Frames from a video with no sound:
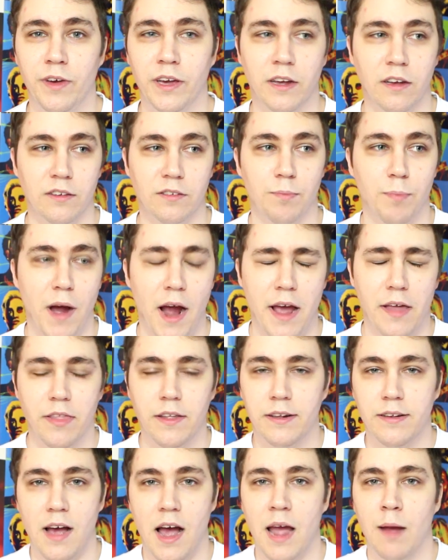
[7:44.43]
because by the
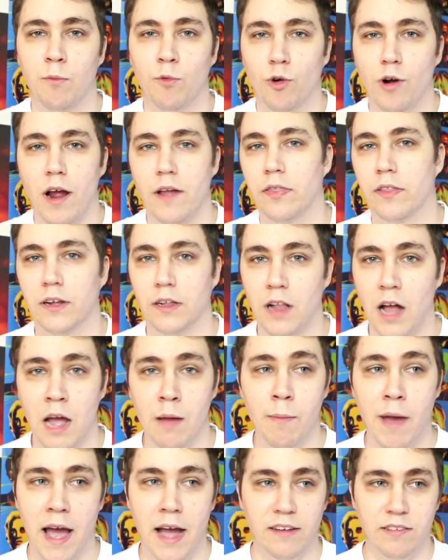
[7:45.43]
time we're at the
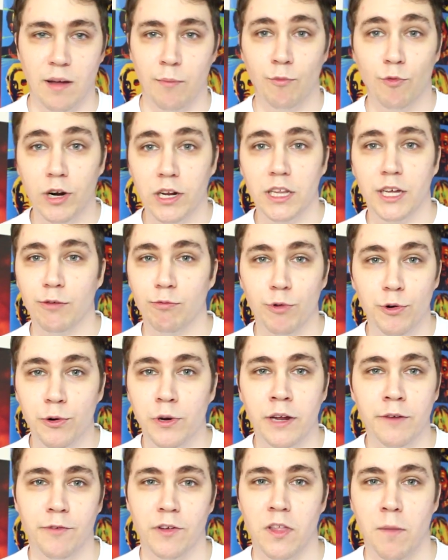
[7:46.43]
climax, I'm really
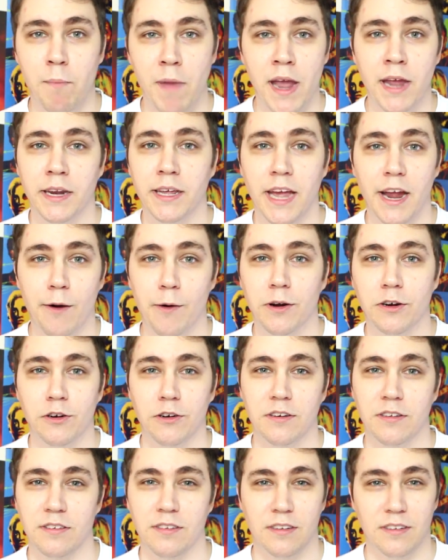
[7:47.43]
rooting for the main character
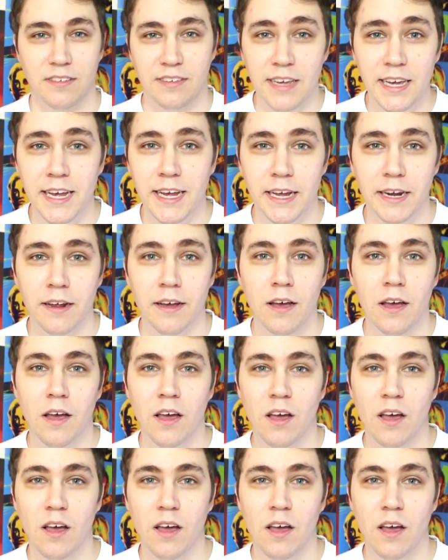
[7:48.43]
to succeed,